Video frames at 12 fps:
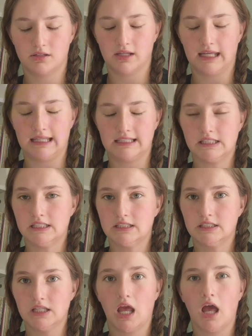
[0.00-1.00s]

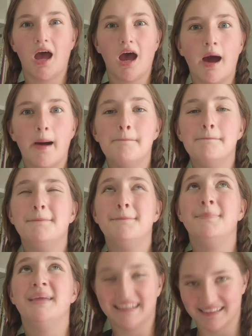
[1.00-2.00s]
It's
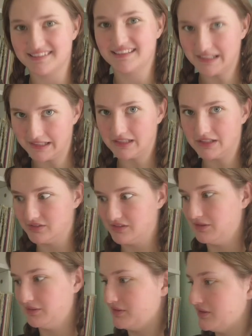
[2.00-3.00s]
amazing, dude.